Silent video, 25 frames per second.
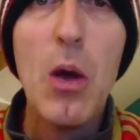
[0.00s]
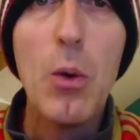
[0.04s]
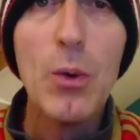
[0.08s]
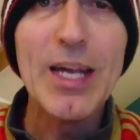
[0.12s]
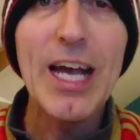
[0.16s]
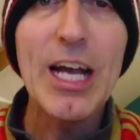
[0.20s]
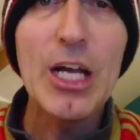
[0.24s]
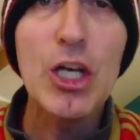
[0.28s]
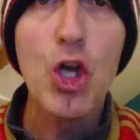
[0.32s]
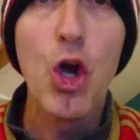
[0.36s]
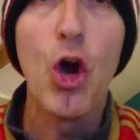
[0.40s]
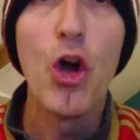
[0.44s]

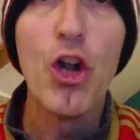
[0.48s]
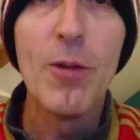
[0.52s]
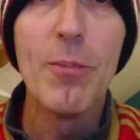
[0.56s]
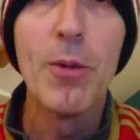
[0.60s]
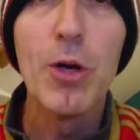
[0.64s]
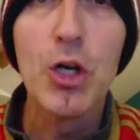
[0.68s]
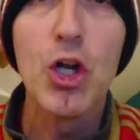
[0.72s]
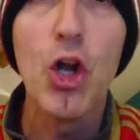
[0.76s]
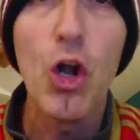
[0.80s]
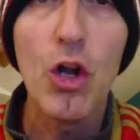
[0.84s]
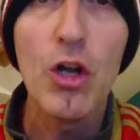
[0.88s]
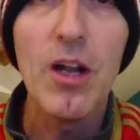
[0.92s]
We get Conor
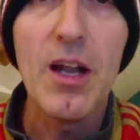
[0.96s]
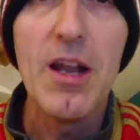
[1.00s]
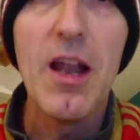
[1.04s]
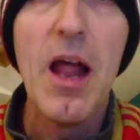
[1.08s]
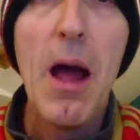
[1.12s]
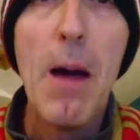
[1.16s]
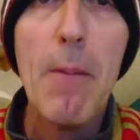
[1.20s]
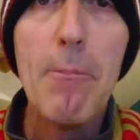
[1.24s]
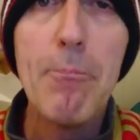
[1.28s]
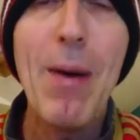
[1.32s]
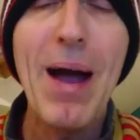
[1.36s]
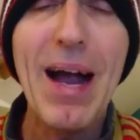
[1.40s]

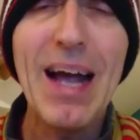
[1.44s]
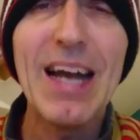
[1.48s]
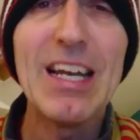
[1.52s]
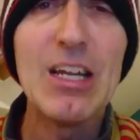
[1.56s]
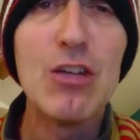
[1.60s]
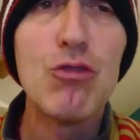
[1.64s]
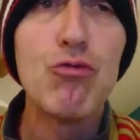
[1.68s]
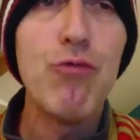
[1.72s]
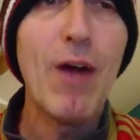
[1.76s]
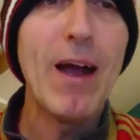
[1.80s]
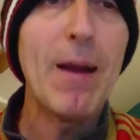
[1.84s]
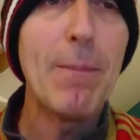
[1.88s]
McLaughlin back in
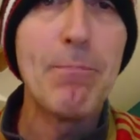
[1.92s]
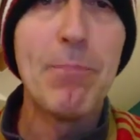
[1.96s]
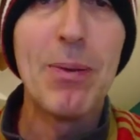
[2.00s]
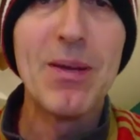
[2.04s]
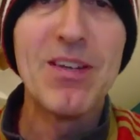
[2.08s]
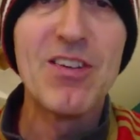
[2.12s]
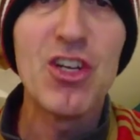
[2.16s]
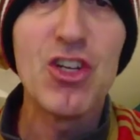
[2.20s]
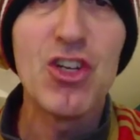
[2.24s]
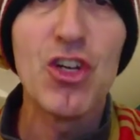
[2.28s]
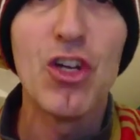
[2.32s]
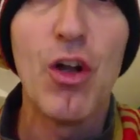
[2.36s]
his right
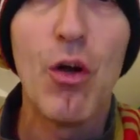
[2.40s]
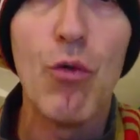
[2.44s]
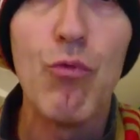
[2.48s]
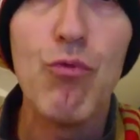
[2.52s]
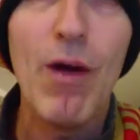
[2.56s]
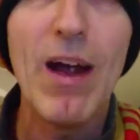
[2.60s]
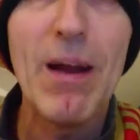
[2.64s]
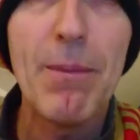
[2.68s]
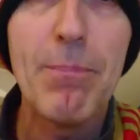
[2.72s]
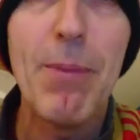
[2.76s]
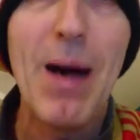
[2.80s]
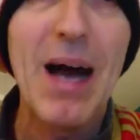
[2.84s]
position
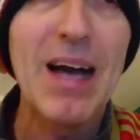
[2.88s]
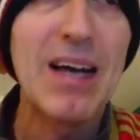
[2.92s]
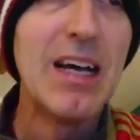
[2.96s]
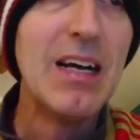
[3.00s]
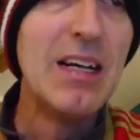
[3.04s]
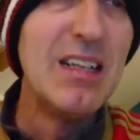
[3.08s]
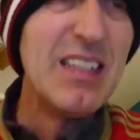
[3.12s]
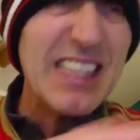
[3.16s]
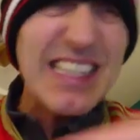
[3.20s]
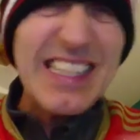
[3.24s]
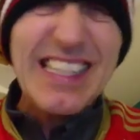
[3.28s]
and right back.